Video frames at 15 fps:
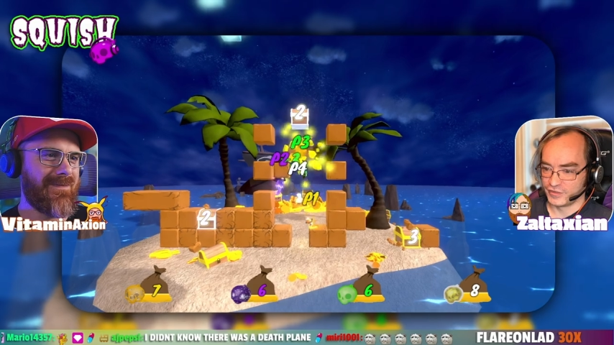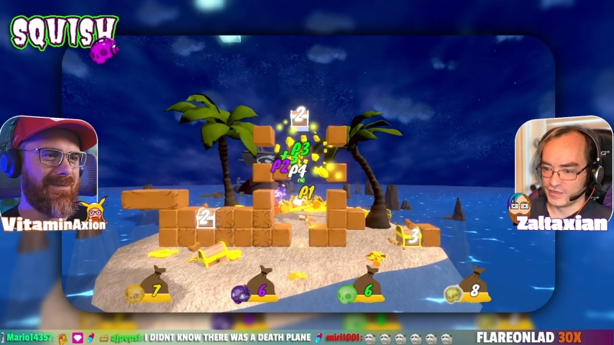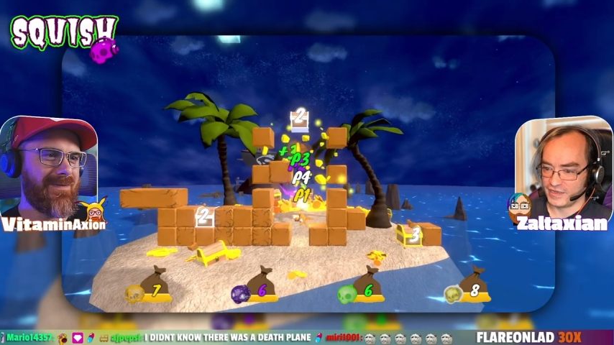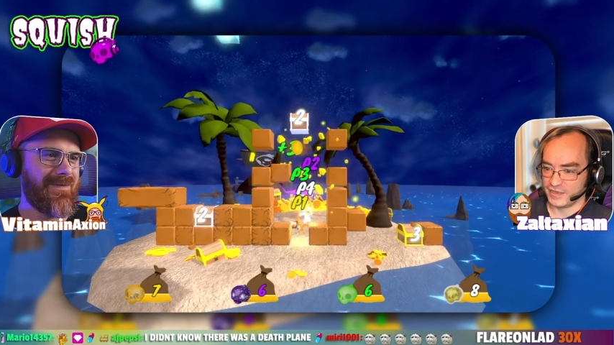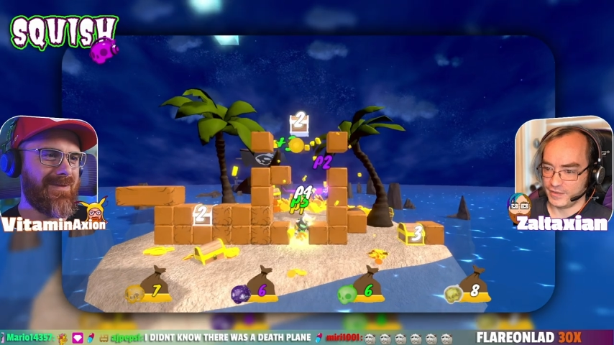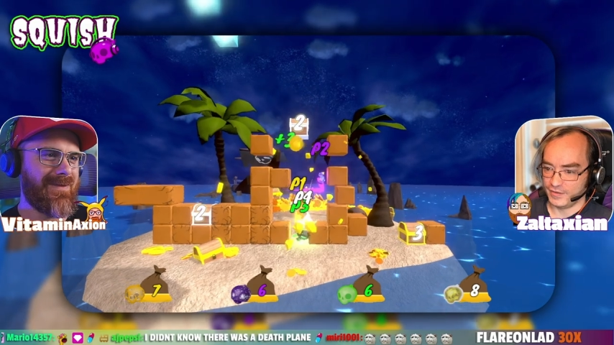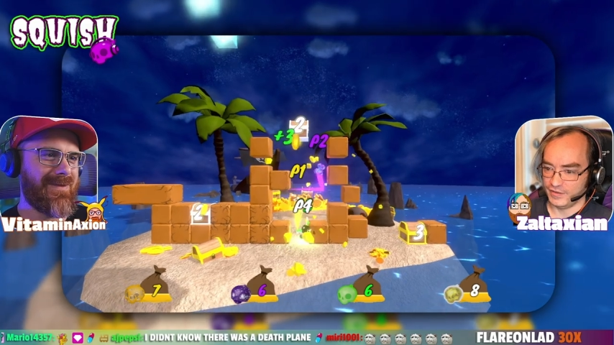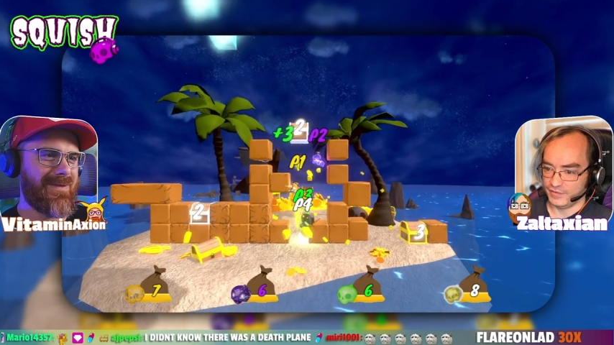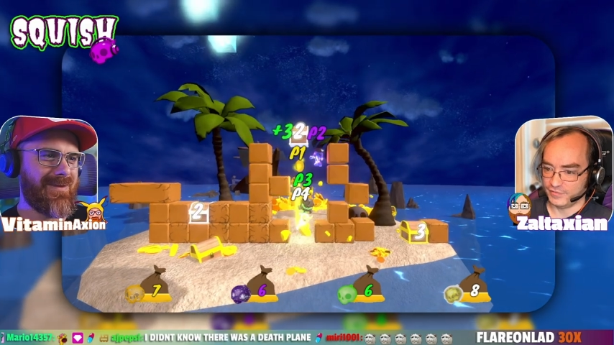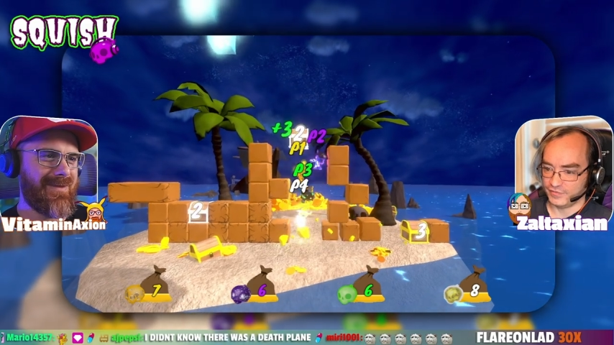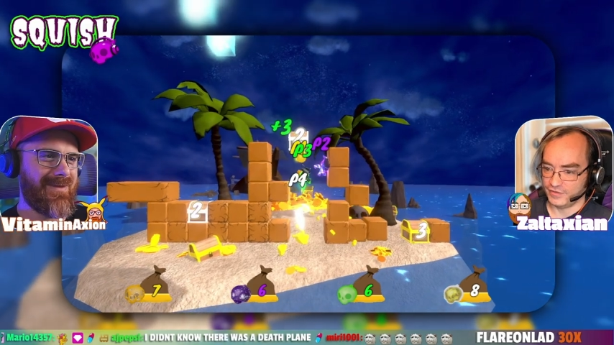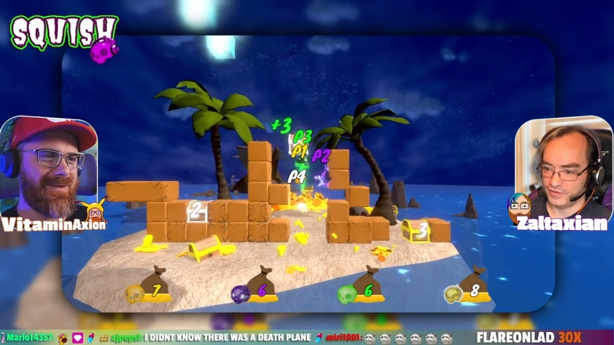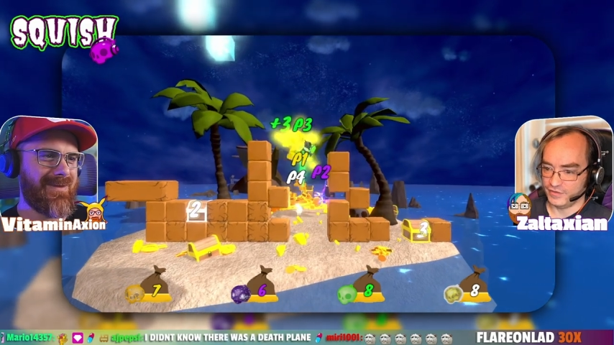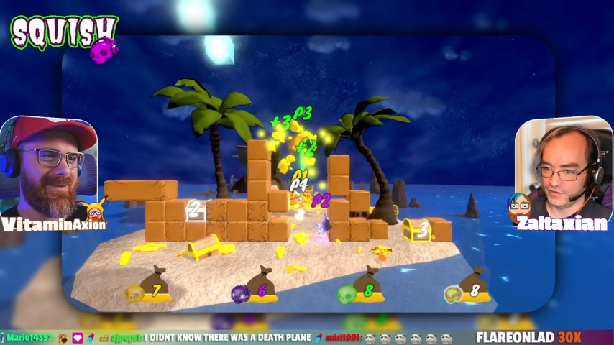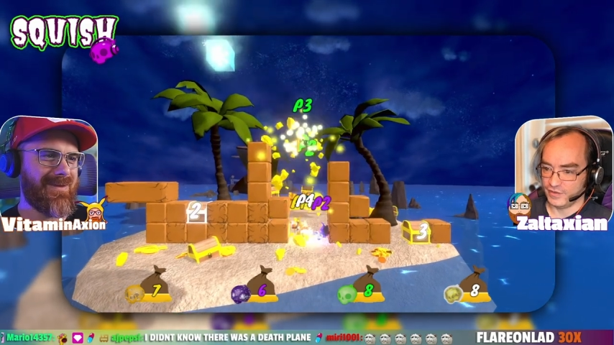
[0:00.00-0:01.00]
Speaker 1: or deny
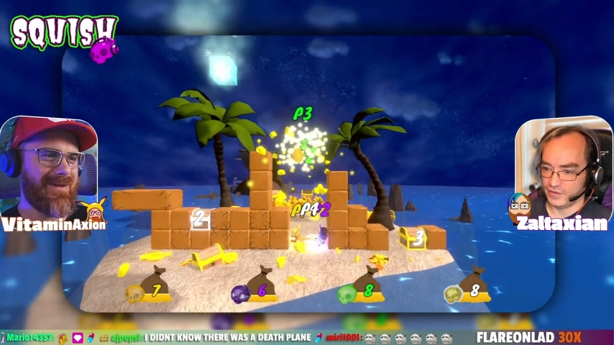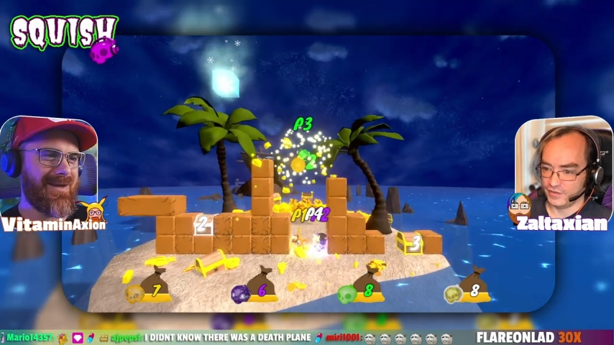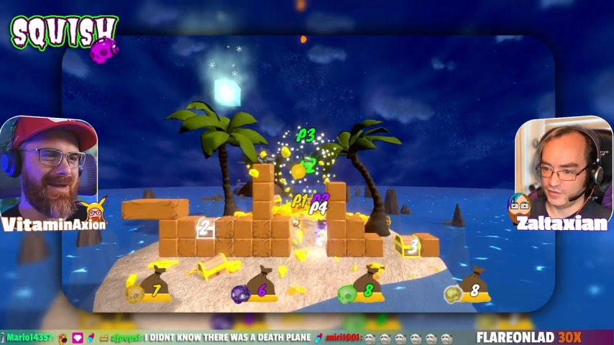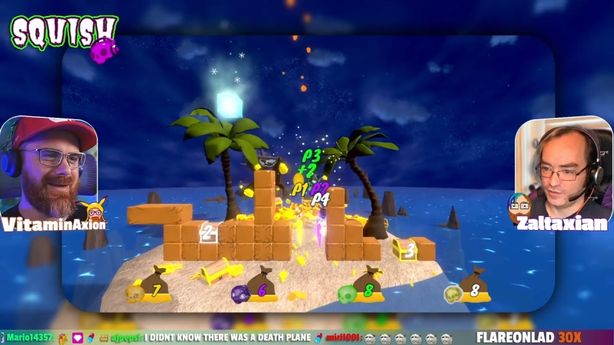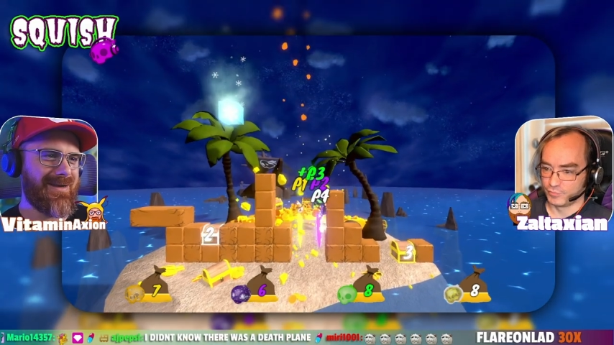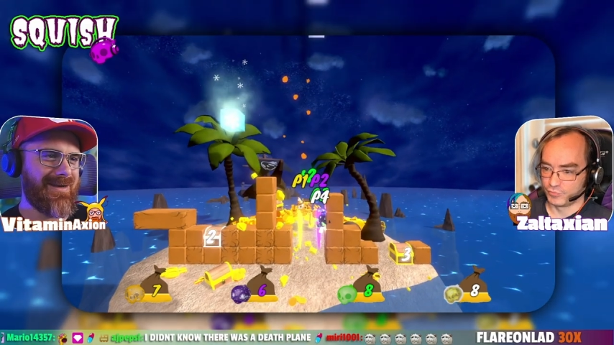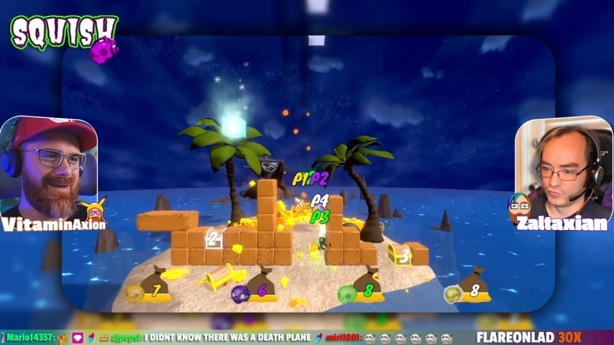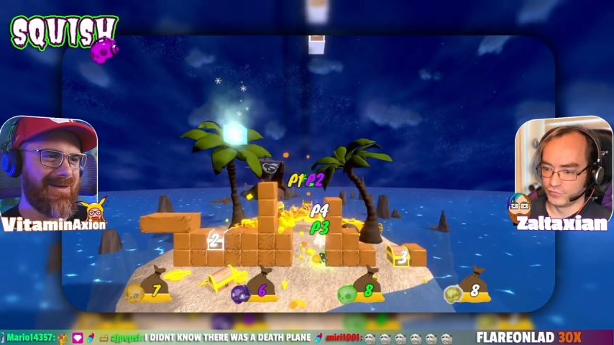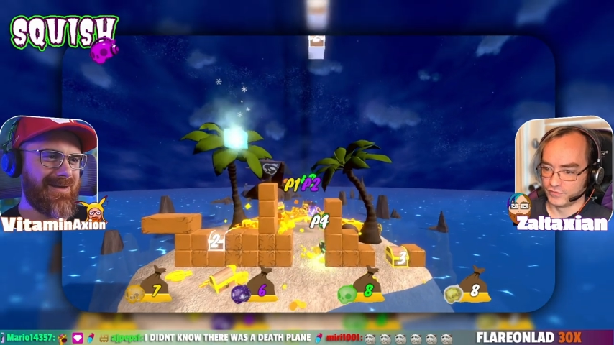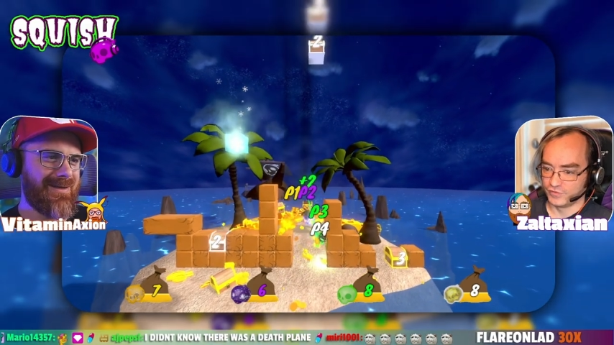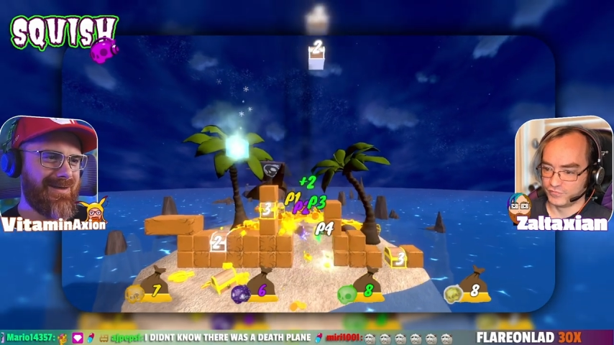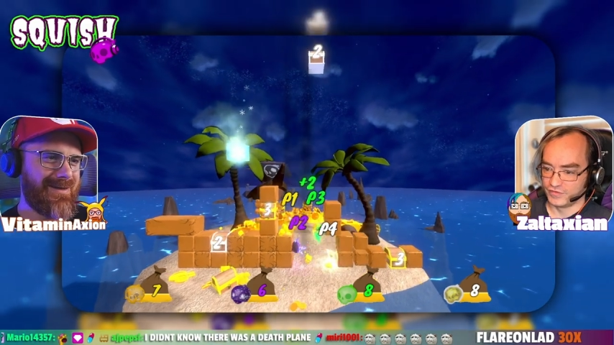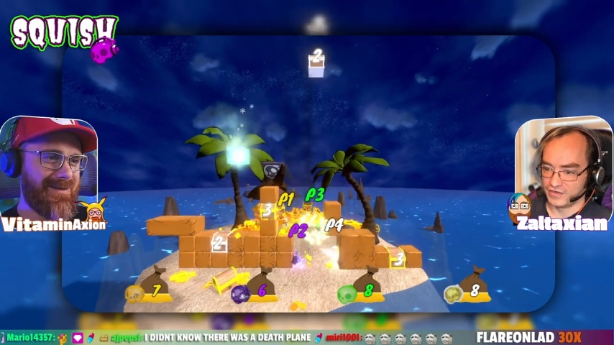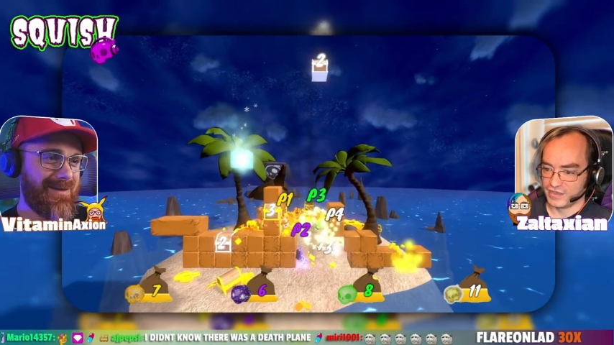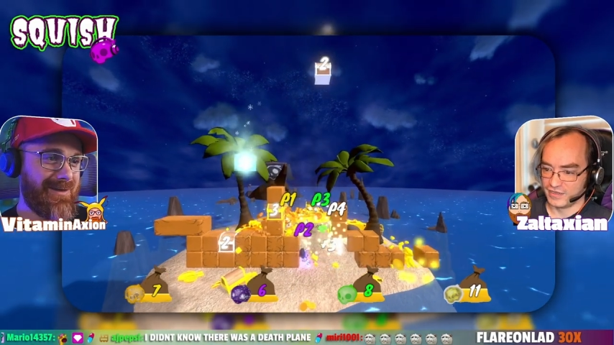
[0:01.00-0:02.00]
the uh, the
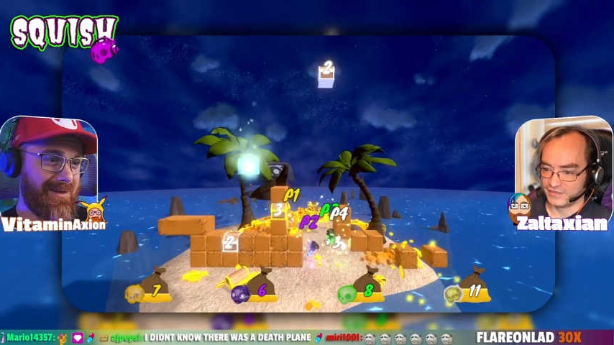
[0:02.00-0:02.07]
approval of the